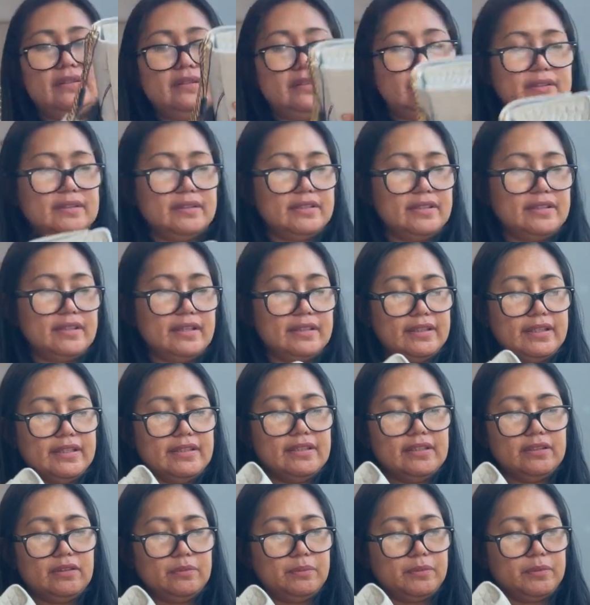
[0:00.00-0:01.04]
it's not
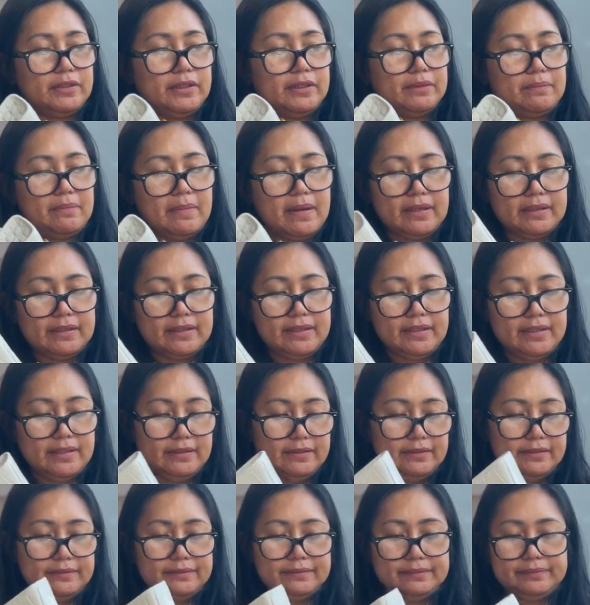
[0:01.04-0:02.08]
easy to put it back,
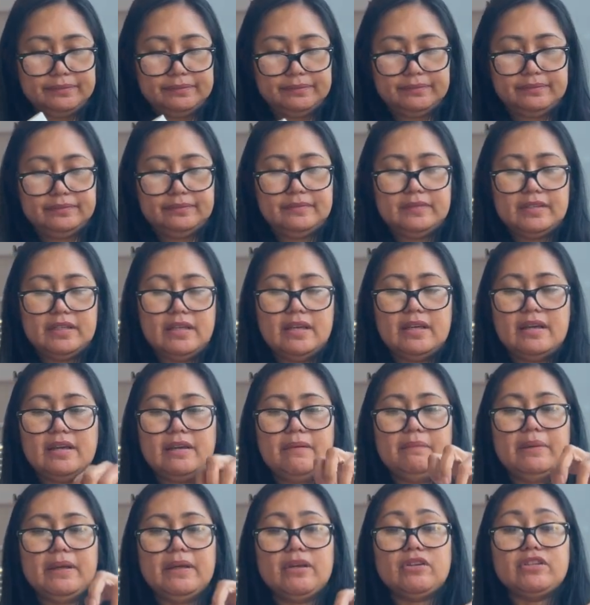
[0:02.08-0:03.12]
yeah?
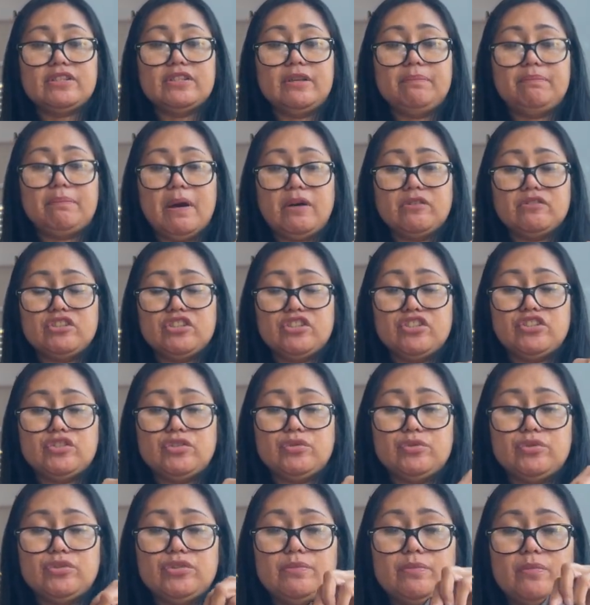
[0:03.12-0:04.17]
Because the pouch is
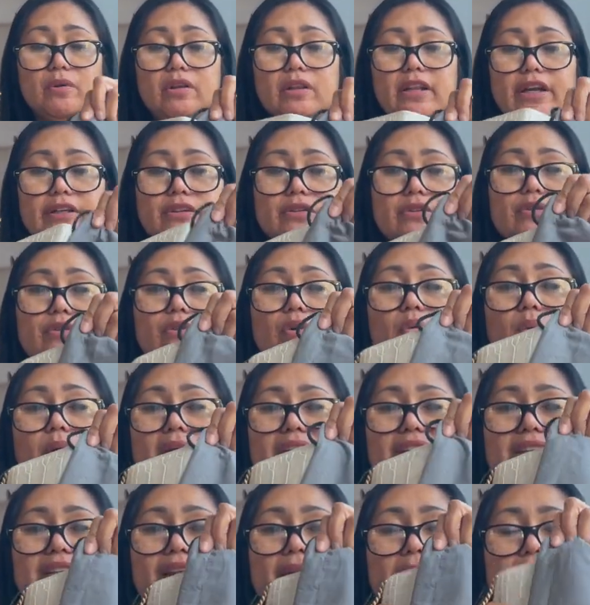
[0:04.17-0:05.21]
too small. I don't know
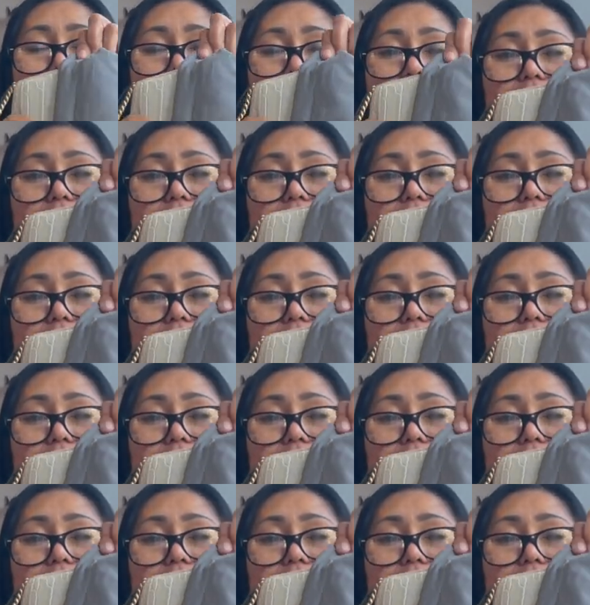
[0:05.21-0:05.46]
why they